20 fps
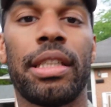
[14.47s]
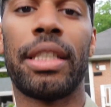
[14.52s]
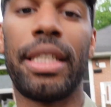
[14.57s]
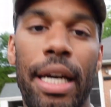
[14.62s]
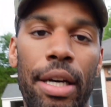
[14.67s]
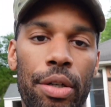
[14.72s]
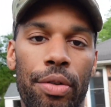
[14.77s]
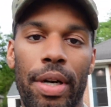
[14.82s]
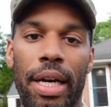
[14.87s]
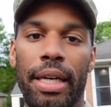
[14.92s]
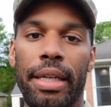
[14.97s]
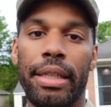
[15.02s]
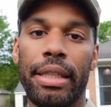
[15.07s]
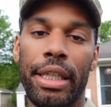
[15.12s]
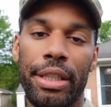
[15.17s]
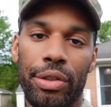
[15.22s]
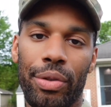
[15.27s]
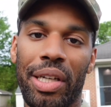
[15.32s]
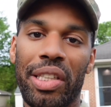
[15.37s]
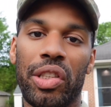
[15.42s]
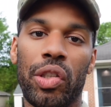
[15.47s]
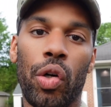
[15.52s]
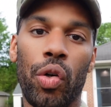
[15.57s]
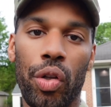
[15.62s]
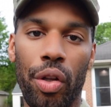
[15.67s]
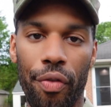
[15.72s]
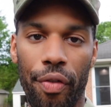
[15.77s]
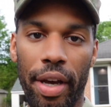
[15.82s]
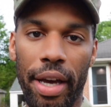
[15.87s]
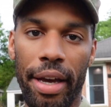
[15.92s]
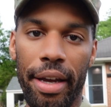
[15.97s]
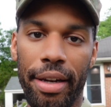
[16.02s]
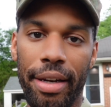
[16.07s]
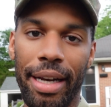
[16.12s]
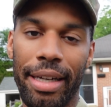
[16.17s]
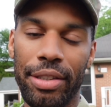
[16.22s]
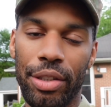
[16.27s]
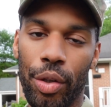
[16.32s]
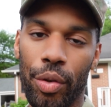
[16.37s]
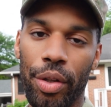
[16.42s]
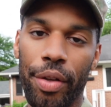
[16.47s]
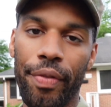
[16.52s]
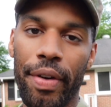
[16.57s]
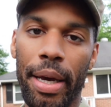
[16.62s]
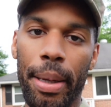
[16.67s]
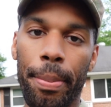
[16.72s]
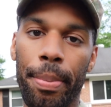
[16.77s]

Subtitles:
of the title, right? And so I sold the Vette.